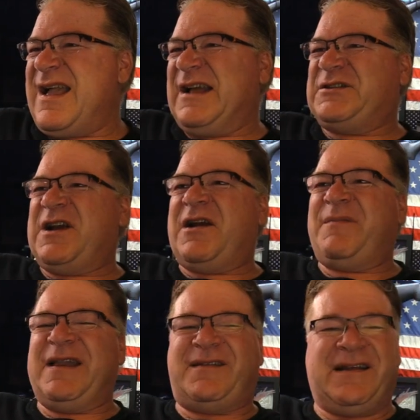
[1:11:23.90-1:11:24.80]
Got
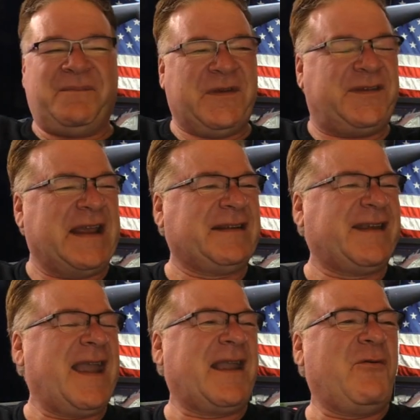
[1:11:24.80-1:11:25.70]
Jeremy's zing
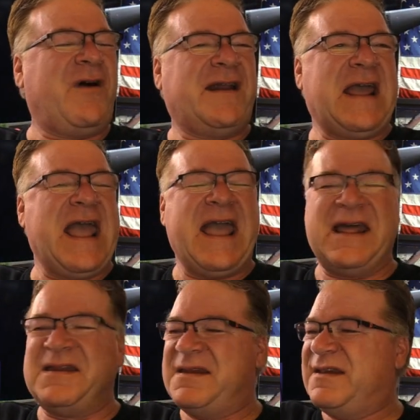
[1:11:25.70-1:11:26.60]
zang in one
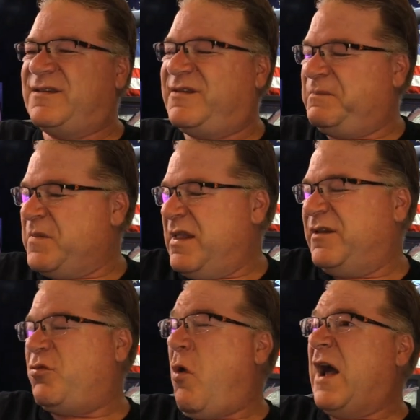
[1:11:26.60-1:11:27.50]
hand and his,
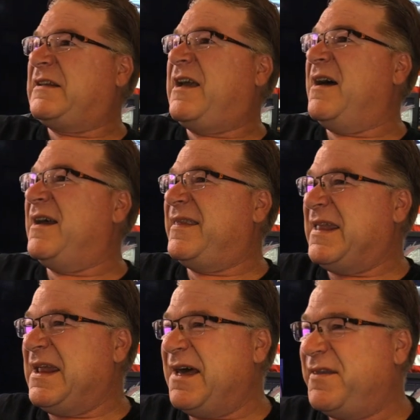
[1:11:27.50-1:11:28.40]
his vodka in
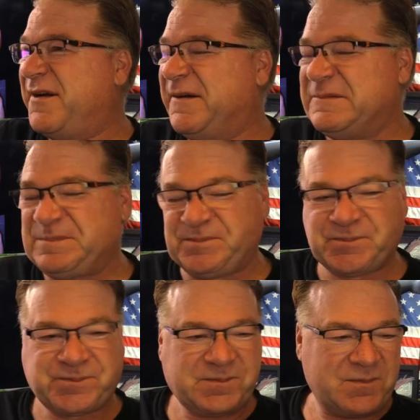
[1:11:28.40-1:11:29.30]
the other.
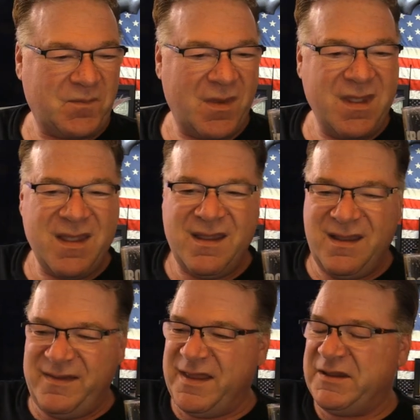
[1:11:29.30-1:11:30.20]

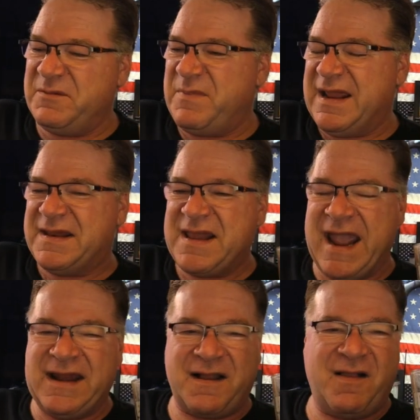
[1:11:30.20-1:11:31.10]
Then there'd be a
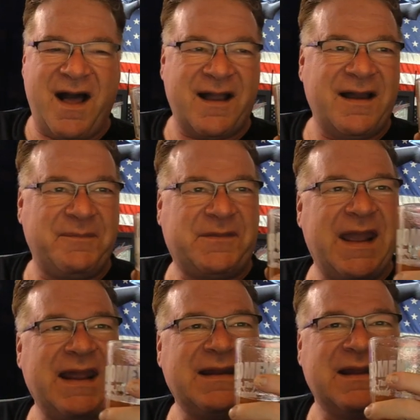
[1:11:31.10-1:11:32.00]
9 o'clock
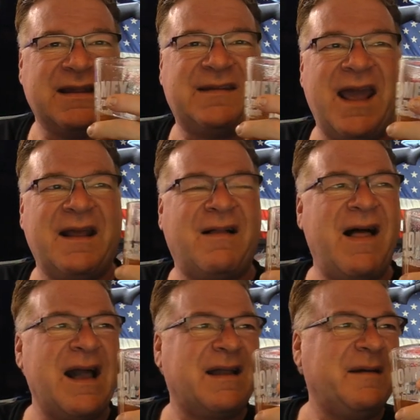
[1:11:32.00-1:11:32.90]
update and a 10
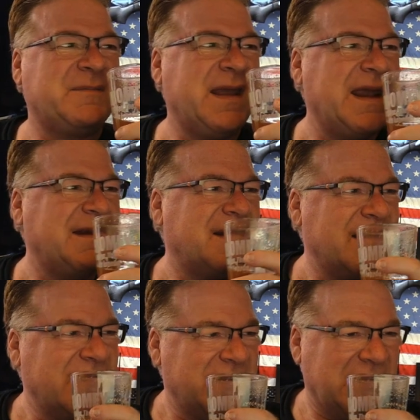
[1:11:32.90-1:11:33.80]
o'clock update
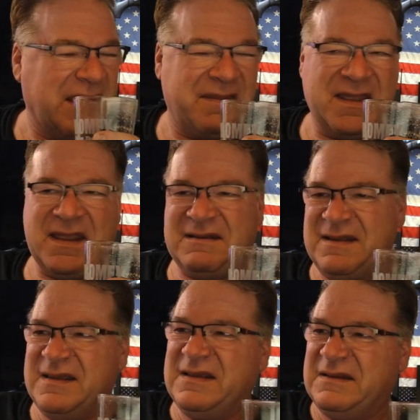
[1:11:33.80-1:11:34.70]
and the
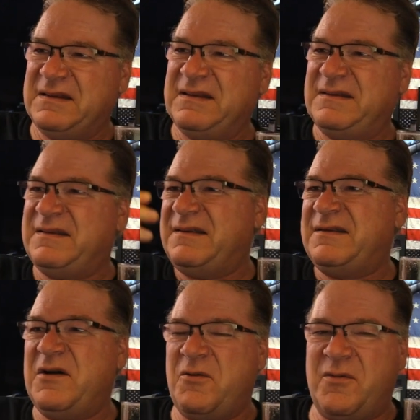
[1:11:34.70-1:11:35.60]

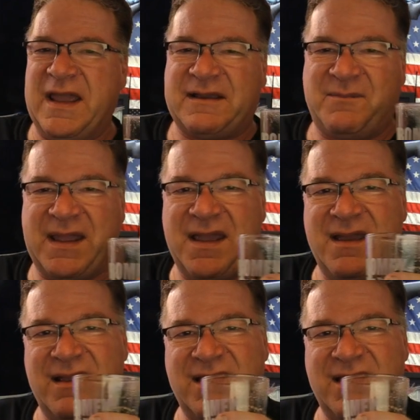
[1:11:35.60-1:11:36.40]
don't wake me.